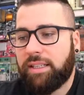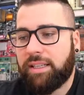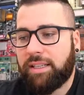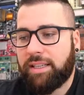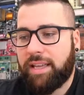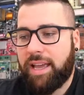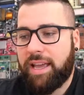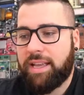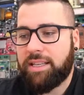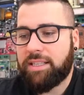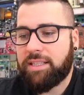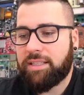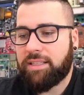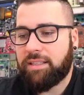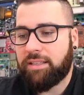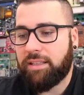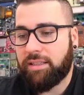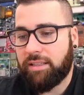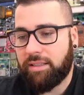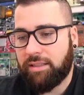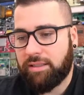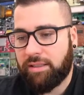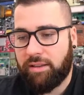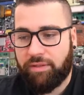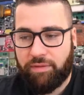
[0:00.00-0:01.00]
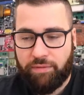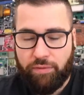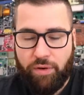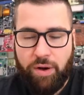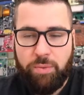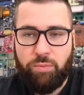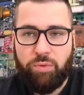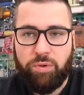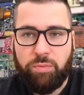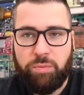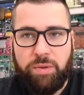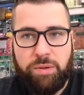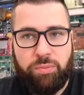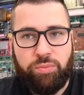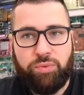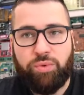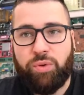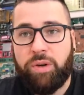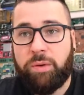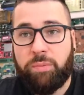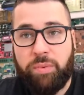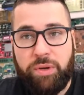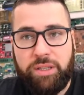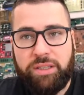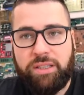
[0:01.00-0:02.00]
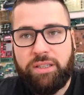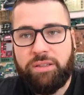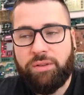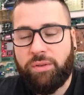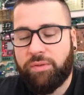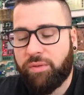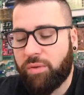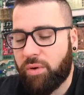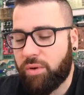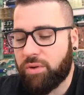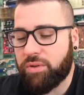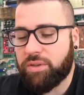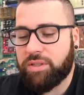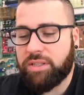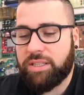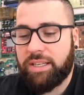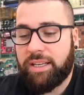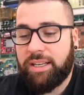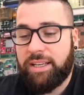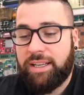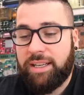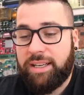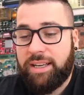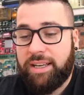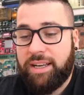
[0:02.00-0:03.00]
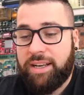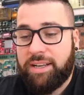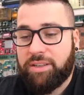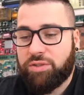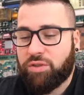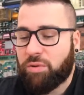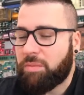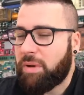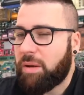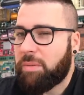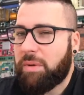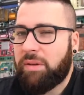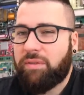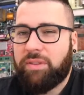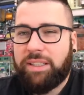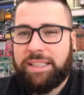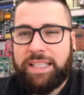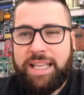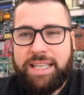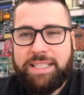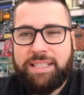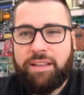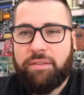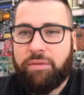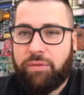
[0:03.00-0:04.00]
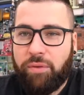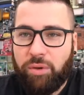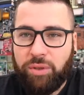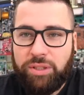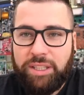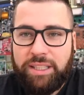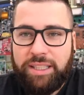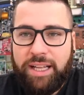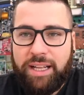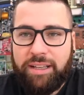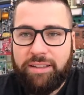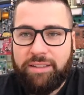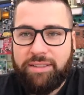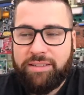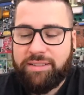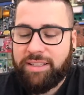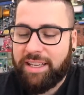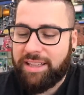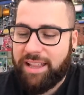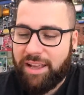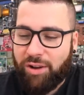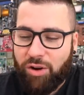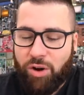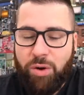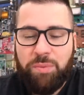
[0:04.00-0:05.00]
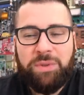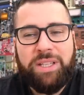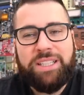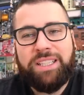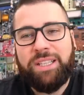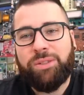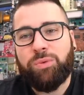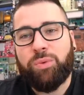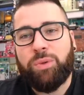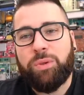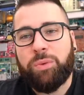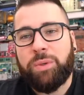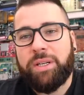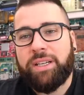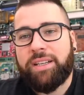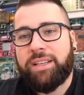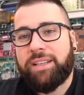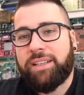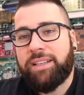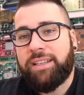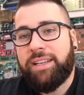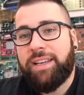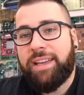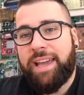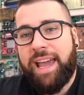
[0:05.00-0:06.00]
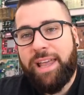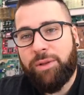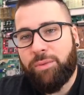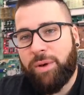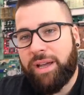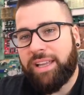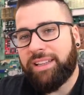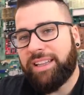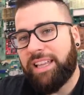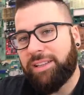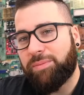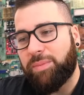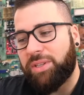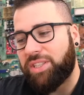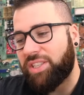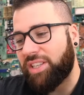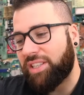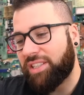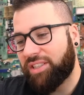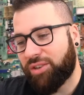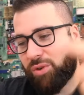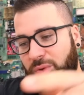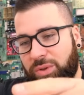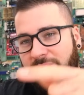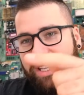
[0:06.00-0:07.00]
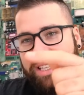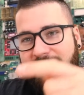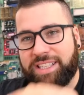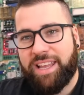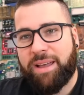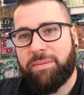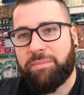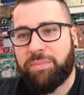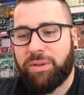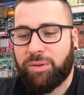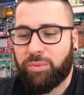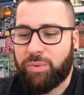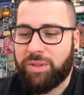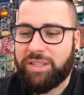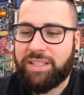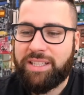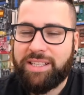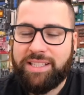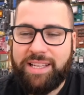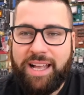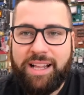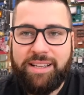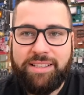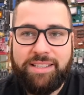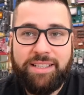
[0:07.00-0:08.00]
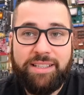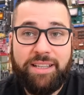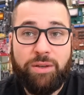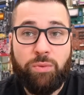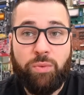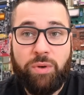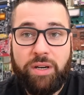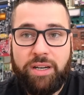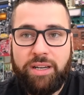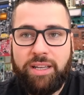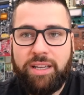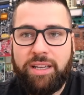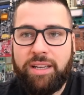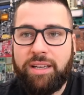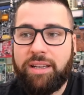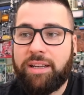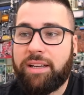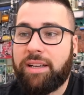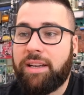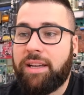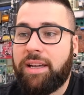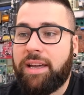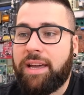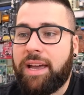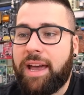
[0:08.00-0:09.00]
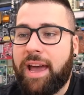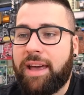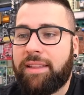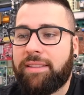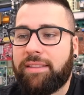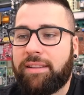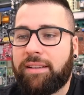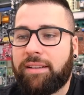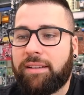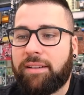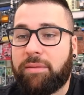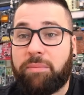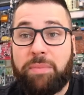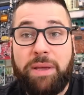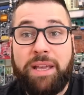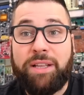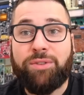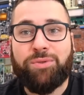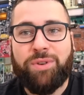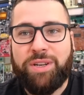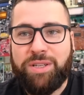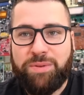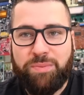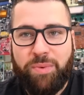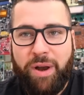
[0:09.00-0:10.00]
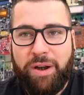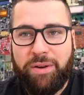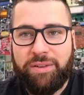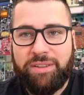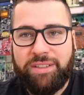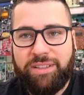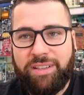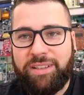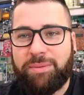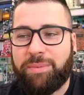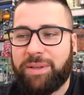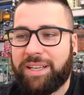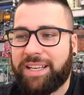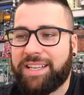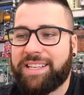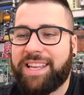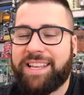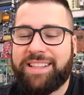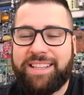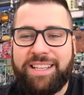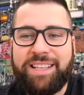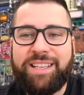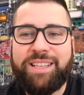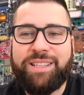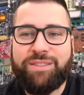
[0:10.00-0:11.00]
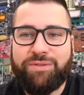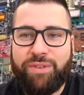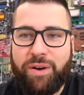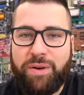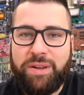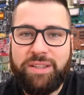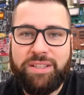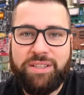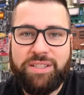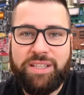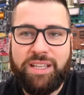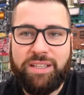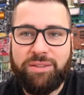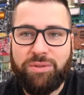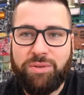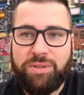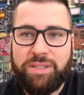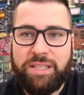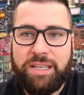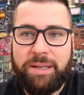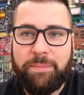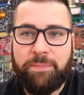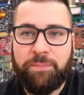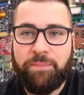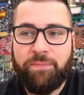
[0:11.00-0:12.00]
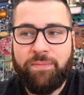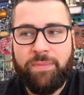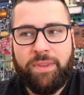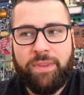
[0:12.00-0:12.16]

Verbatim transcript: The case, the, the frame will be 3D printed, of course so maybe even less than $40 and I hope that it will work. Anyway, let me just show an example with this LCD working and uh, being transparent because I think it's very interesting to see.